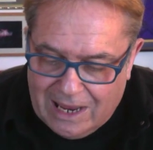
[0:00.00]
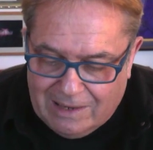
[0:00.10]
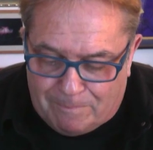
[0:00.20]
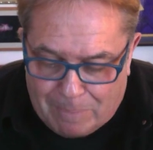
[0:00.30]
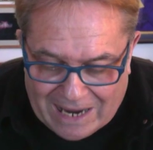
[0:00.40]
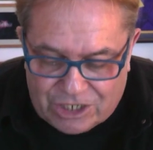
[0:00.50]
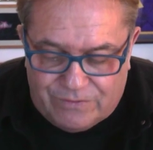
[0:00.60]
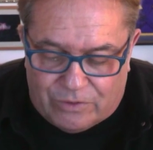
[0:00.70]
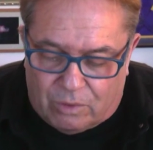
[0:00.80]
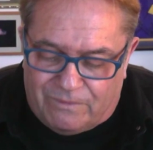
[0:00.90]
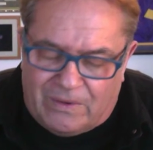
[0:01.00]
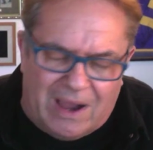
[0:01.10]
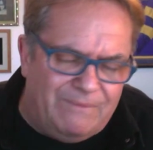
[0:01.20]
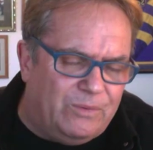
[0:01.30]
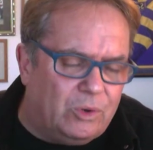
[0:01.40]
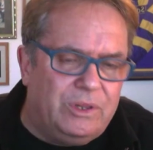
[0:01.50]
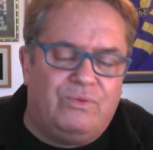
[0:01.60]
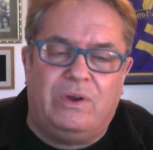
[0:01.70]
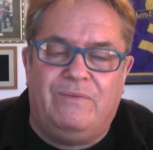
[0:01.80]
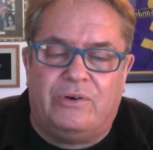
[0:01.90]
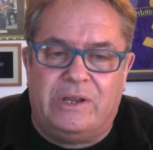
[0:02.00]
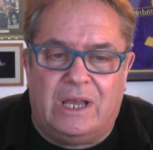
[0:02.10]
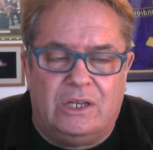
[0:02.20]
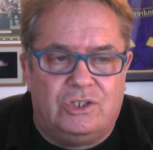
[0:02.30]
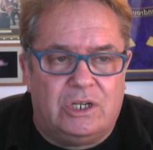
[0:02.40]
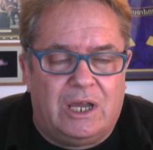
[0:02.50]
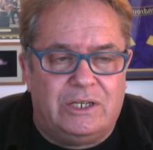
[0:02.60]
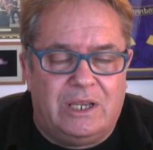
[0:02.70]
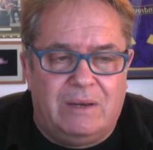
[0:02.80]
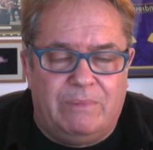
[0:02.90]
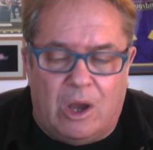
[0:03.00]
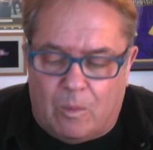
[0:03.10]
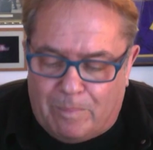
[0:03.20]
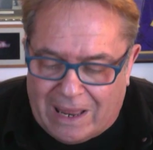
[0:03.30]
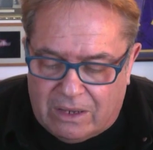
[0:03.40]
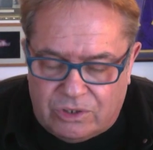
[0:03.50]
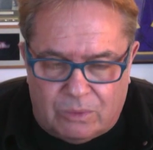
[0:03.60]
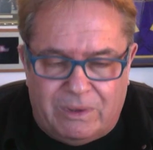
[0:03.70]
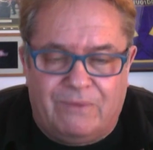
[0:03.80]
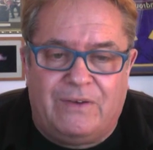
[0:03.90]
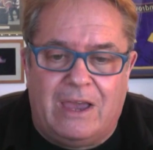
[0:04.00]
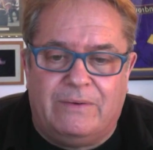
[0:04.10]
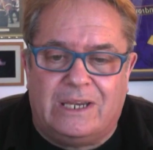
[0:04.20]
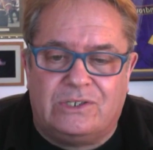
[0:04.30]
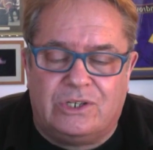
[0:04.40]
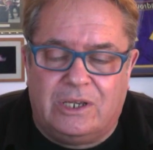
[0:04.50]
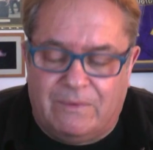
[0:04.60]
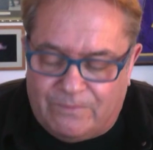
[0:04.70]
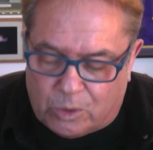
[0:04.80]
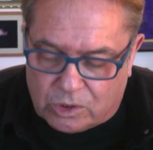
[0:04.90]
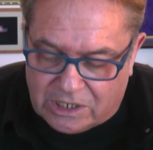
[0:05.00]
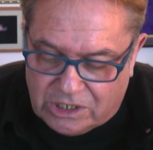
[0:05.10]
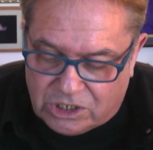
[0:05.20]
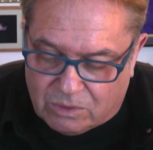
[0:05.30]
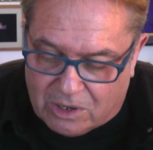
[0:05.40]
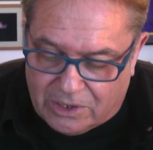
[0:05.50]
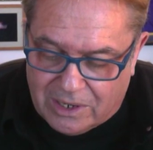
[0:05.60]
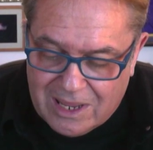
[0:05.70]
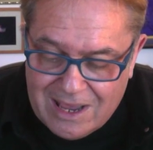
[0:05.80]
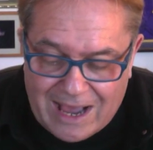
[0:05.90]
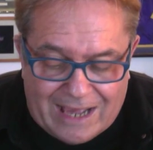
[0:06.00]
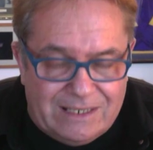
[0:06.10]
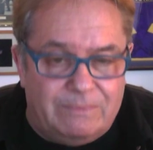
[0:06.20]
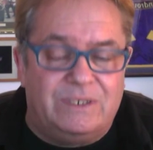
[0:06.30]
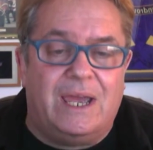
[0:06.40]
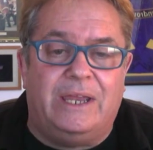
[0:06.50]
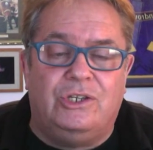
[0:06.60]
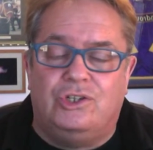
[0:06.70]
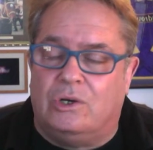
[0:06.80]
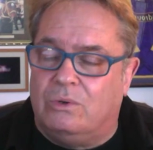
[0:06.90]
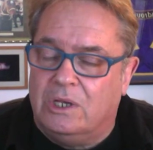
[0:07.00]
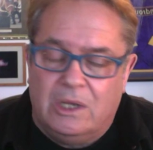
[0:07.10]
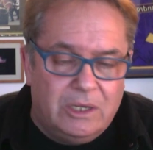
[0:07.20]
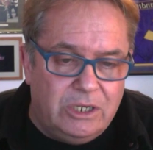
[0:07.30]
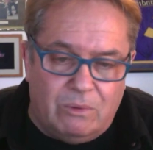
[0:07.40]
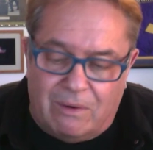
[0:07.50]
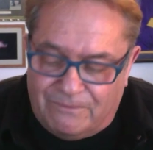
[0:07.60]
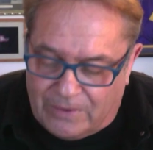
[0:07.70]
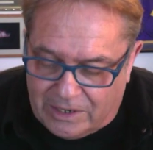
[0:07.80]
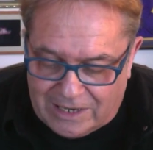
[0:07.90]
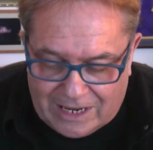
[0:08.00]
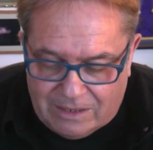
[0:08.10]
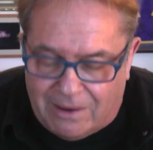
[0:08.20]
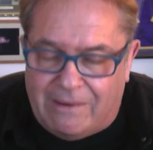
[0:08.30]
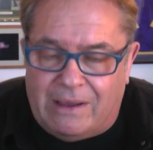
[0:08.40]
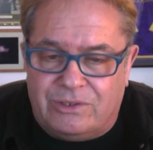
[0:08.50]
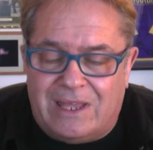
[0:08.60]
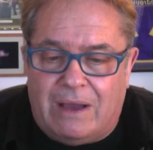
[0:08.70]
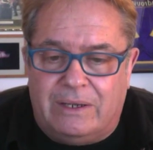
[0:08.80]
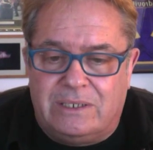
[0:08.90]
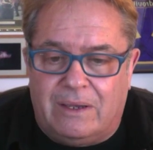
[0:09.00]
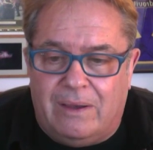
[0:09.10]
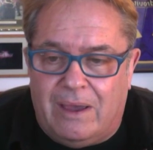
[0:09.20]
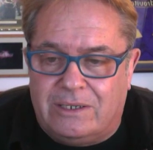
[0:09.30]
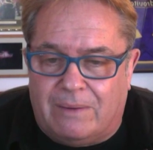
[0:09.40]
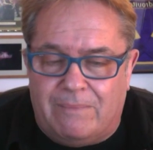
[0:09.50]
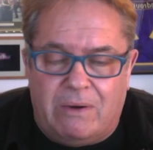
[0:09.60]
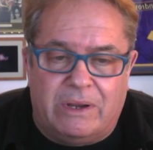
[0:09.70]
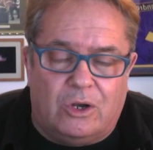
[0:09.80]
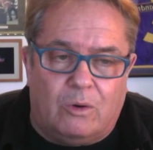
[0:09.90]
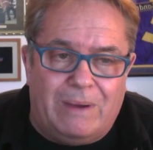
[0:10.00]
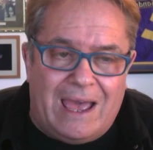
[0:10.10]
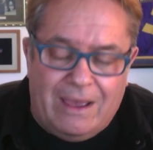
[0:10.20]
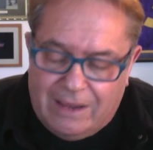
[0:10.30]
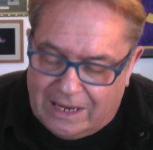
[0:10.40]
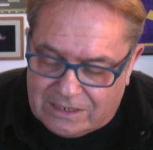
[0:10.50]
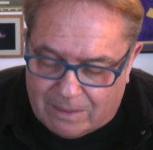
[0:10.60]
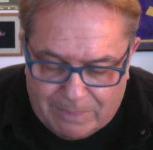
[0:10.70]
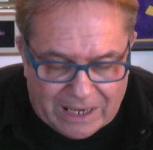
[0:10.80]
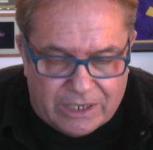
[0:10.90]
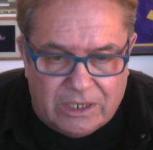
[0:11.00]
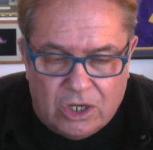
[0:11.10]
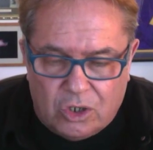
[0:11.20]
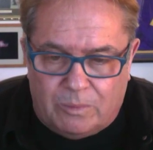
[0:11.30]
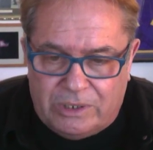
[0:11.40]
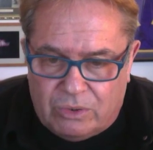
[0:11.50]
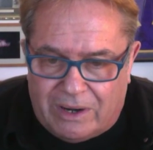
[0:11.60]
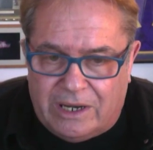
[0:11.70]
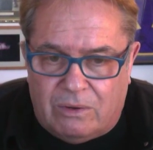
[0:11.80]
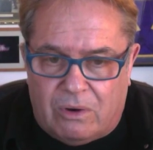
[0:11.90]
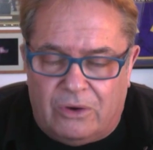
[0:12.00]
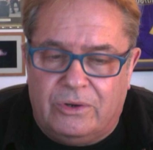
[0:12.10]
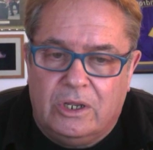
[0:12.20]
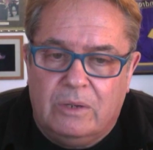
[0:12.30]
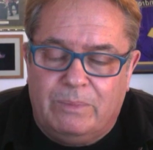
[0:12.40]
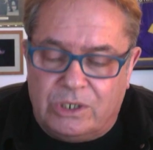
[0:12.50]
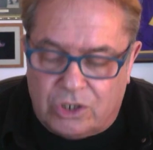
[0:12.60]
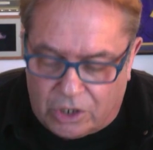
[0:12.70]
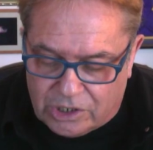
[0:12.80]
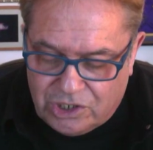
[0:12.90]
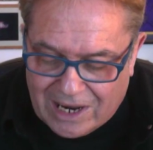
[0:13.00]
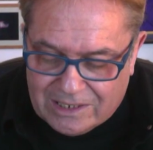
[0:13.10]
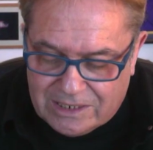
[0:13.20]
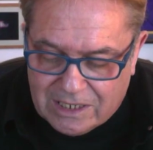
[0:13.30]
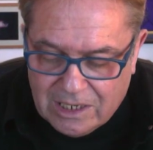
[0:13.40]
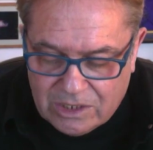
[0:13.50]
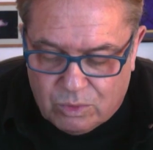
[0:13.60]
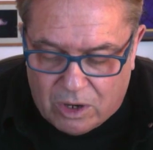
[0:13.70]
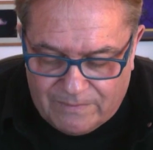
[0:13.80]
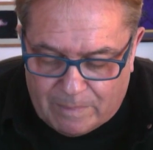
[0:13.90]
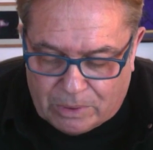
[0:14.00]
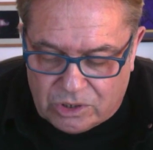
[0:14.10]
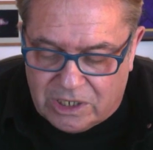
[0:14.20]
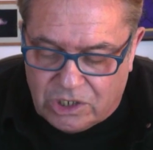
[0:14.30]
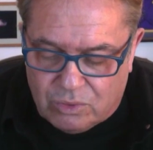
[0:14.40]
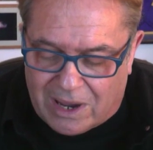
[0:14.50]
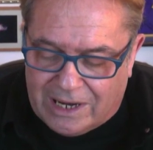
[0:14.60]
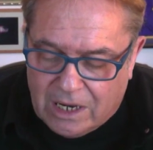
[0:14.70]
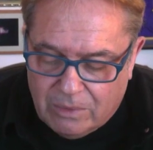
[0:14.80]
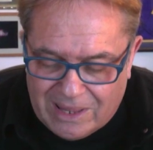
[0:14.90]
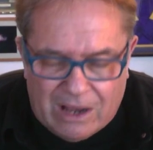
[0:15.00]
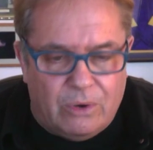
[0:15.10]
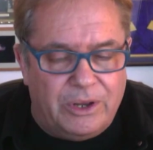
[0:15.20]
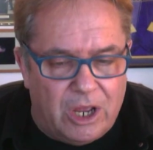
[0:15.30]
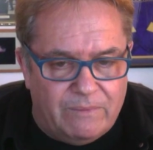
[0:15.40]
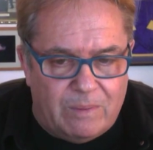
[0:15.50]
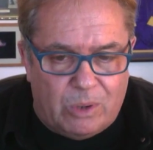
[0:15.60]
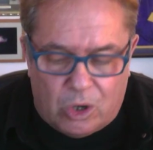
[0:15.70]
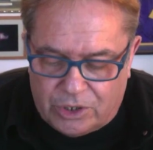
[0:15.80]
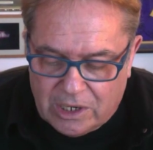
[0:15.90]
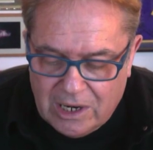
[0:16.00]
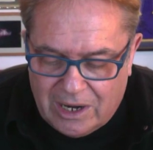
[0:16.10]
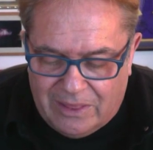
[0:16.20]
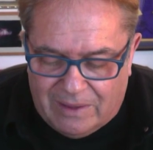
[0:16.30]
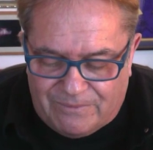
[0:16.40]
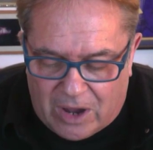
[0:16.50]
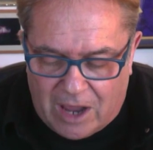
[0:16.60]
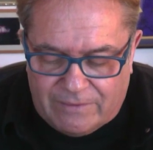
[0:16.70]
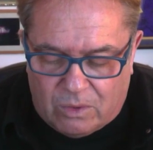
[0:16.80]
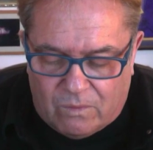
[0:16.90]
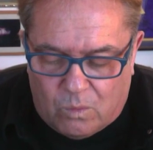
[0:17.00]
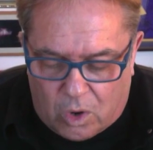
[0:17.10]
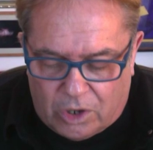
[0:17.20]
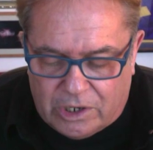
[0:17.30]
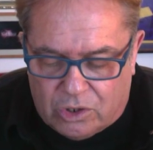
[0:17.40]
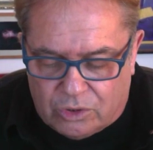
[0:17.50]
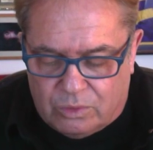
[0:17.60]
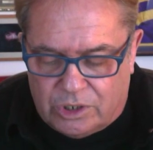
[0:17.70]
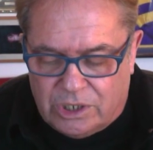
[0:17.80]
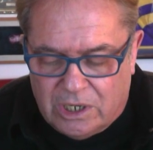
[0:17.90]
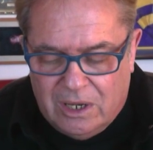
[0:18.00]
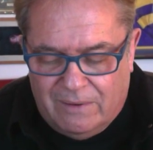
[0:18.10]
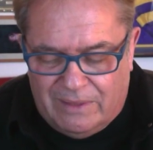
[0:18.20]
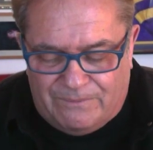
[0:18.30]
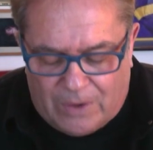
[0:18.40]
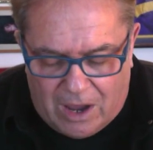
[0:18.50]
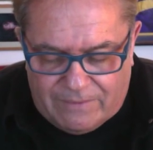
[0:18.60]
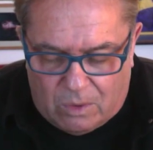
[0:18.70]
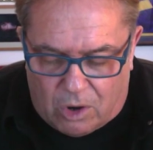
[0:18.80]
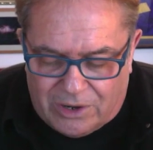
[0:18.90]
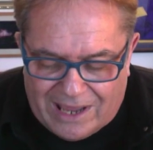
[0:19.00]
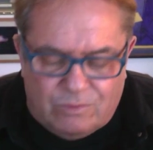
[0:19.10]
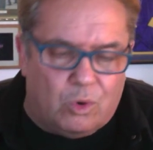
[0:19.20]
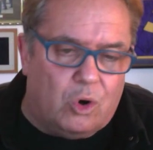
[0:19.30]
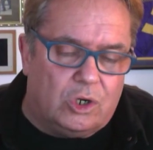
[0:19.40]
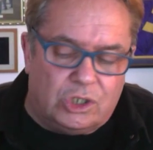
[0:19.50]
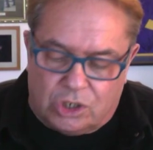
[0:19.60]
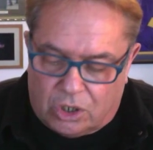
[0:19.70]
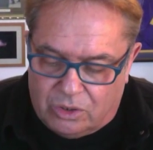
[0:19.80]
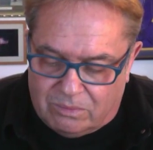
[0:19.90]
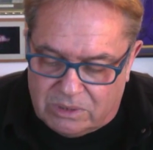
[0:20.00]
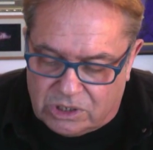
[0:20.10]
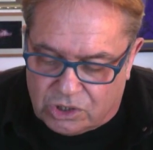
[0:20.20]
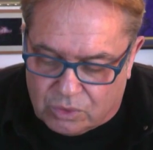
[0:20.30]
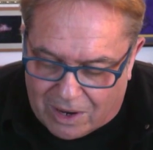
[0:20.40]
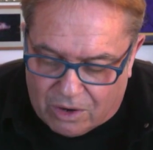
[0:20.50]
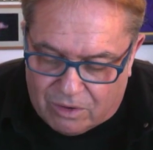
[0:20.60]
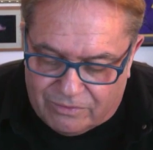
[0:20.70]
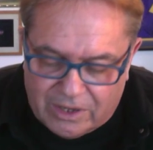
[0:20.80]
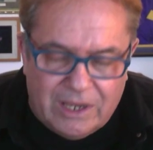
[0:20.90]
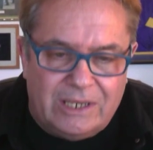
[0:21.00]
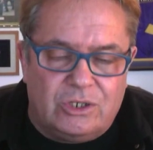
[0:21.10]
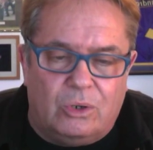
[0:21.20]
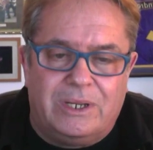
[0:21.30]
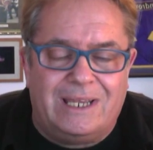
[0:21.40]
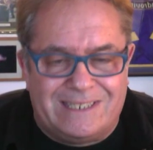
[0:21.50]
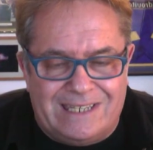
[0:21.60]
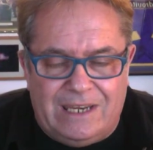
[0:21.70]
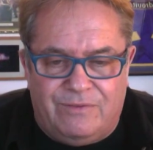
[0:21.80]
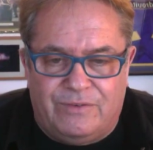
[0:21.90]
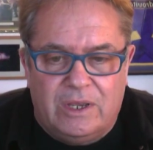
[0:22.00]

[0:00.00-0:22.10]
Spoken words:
Bashful 5.43 for Ian Jardine. My old pal who done me a favour yesterday at 14-1. Adam's Angel. You won't find it anywhere else. That it's a miracle bet. It's a big one. Could be 20-1, but it's got a chance. It's worth a punt each way without going overboard. And in the 501 at Goodwood, the 501 Ed Walker's got number 12. It's called Hasif,